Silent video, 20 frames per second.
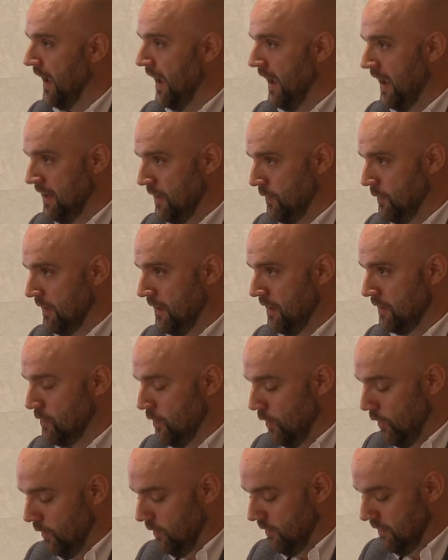anywhere
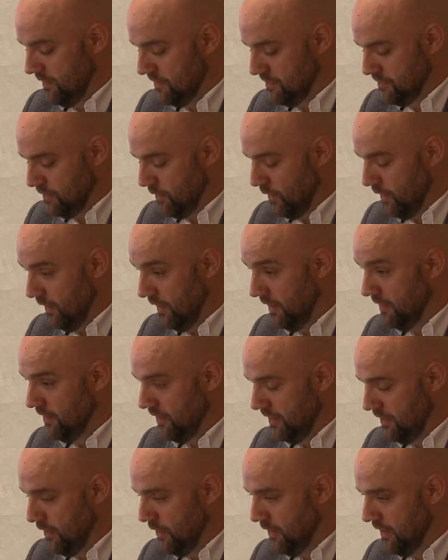at all in Scotland
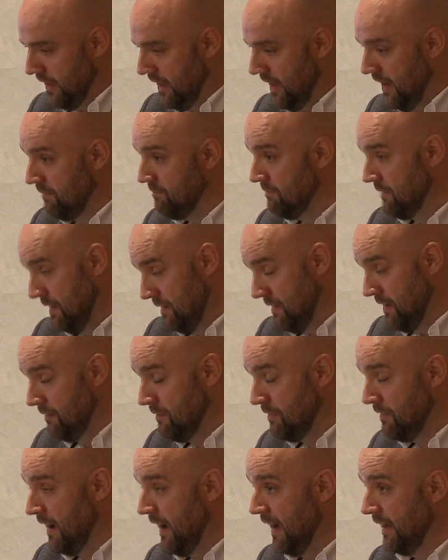or the UK, in
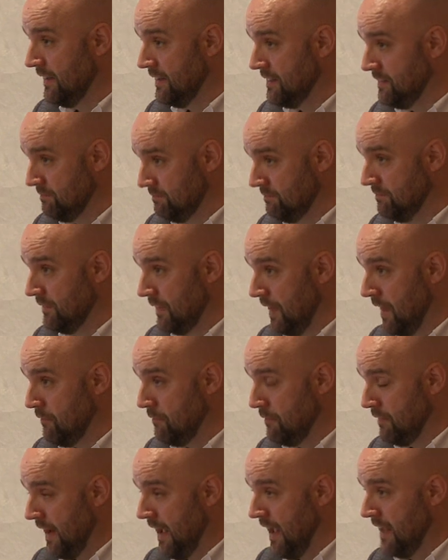fact, in
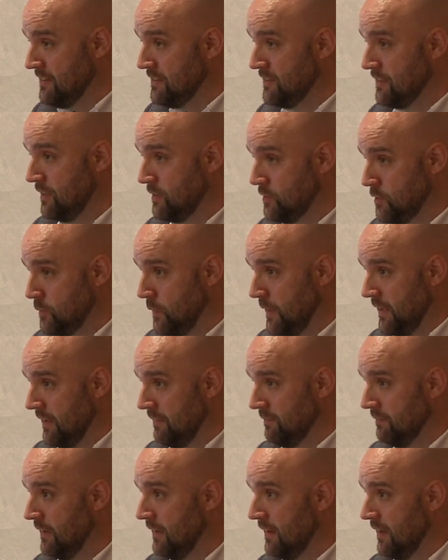France,
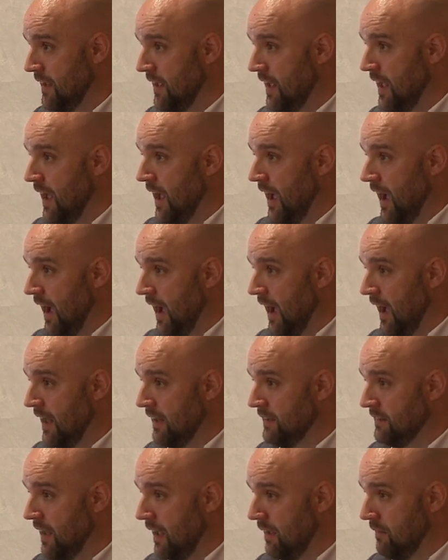Sweden,
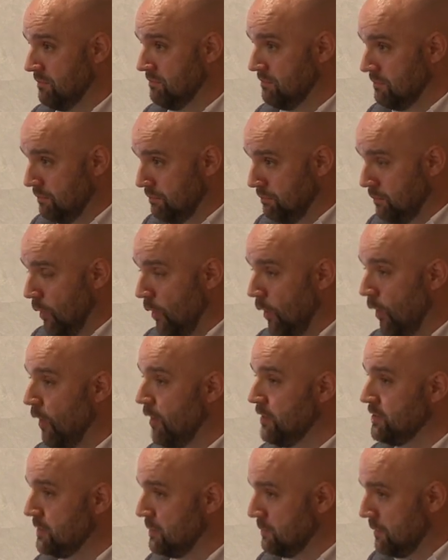and
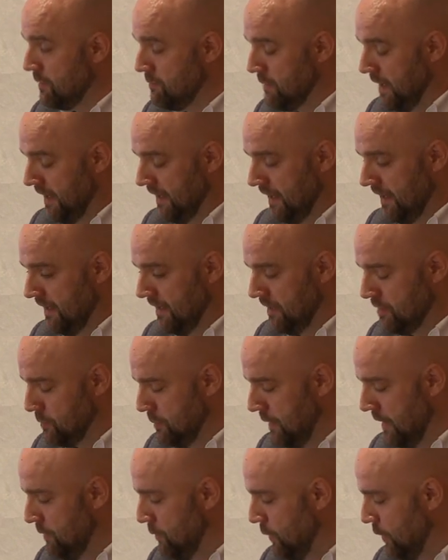possibly breaking into
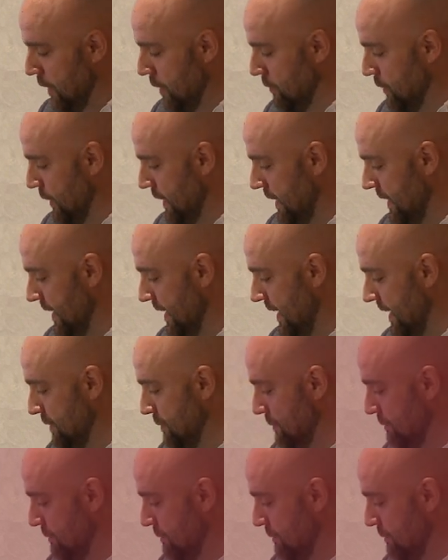Spain, we'll come on to